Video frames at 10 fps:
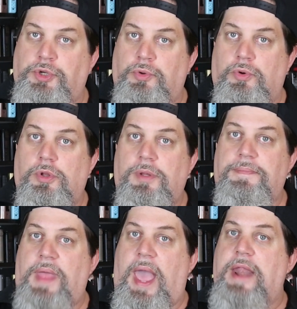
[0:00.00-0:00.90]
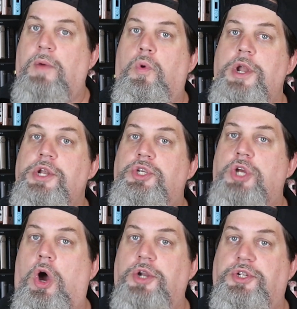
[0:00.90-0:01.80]
Juul and it wouldn't
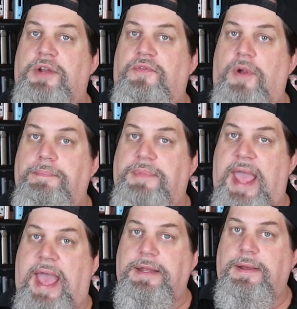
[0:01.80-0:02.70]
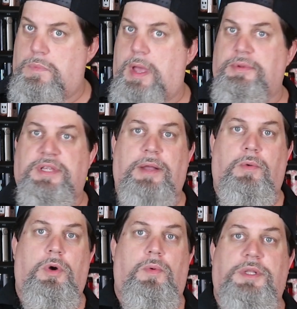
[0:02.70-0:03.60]
charge it from dead. I was like,
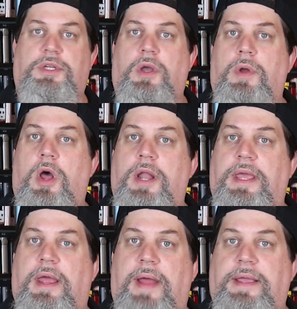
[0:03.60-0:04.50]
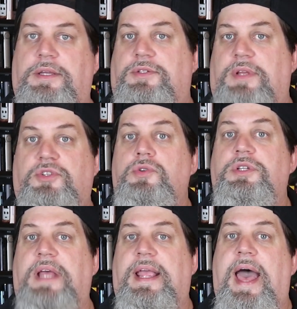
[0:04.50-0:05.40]
whoa, what's going on here, right? Because as soon
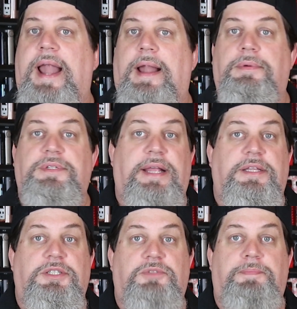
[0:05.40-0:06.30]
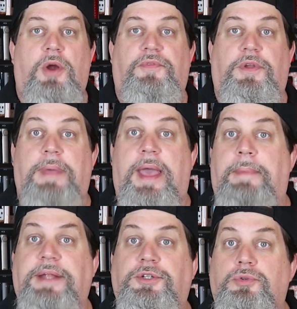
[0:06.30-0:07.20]
as I got it, I was like, this is perfect, man.
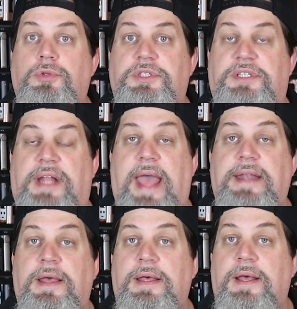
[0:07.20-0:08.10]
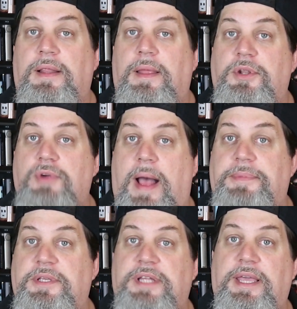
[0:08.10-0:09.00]
My Juul is dead. Let me drop
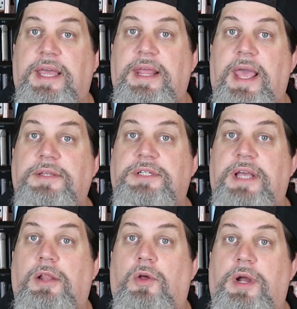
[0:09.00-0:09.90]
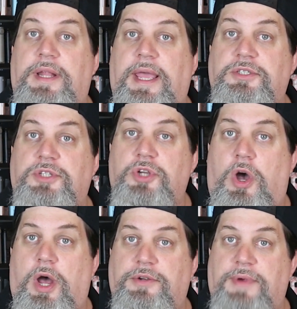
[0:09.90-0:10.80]
this thing in here, see how long it takes to
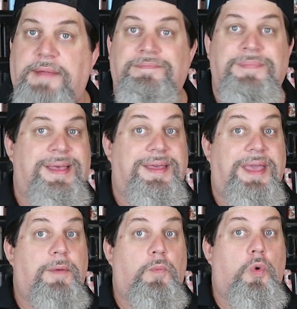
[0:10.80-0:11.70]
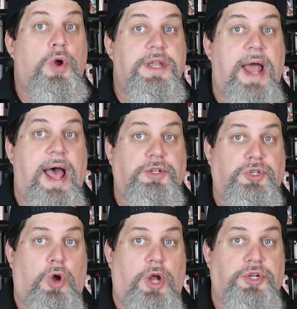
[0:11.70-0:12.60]
charge, right? It would not
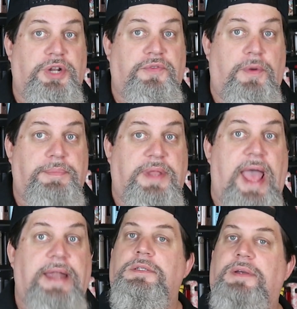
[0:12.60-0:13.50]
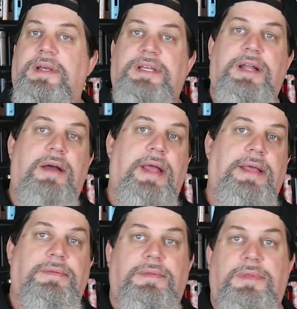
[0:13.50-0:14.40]
charge it from dead. So I said, all
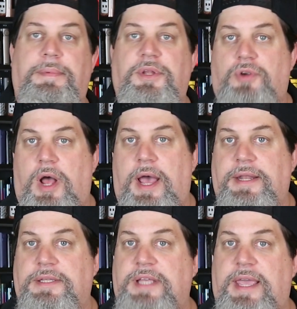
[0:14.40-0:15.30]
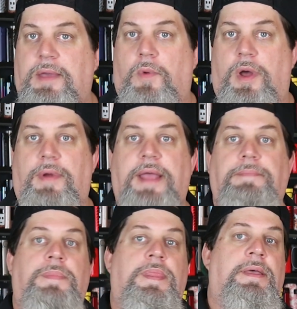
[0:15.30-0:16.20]
right, let me try the second one,
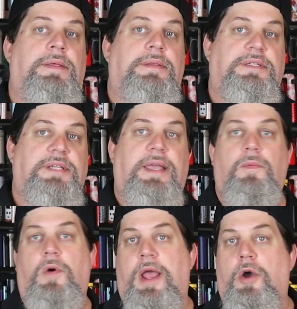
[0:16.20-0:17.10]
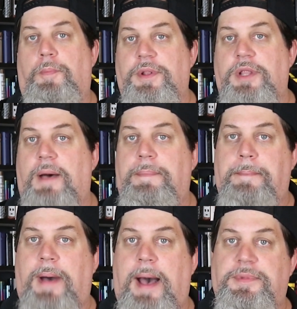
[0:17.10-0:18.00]
right? The second one I opened up, I
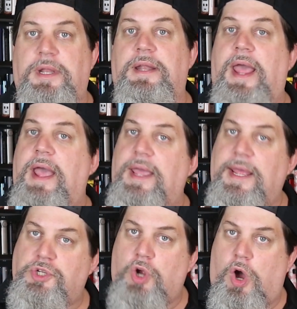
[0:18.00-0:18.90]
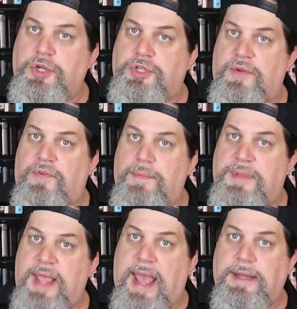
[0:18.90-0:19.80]
popped it in there, it charged it from
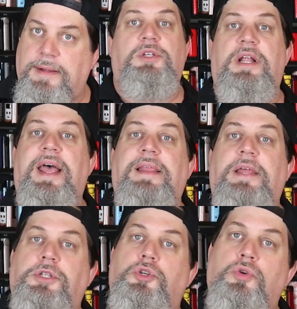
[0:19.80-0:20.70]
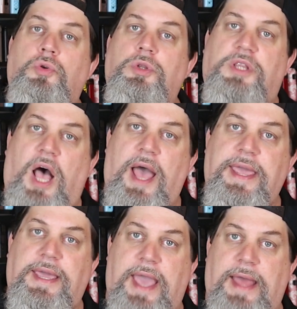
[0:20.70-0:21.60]
dead. So then I let the Juul die
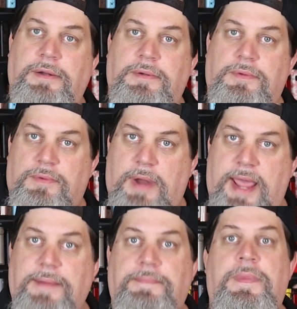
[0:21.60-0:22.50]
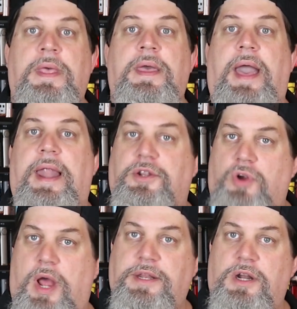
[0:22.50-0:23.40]
again, right? And I
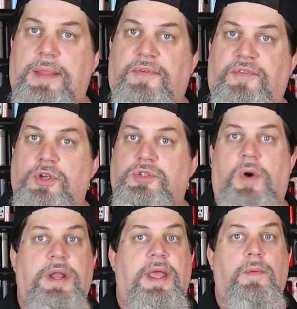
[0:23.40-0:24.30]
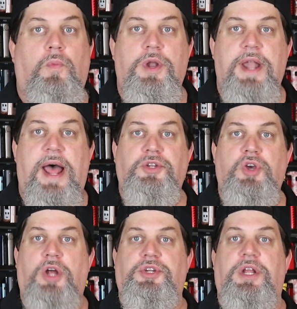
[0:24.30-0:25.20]
tried it on the first one, it would not
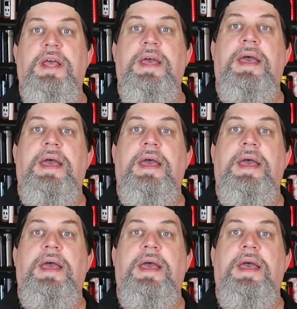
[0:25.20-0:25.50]
charge it.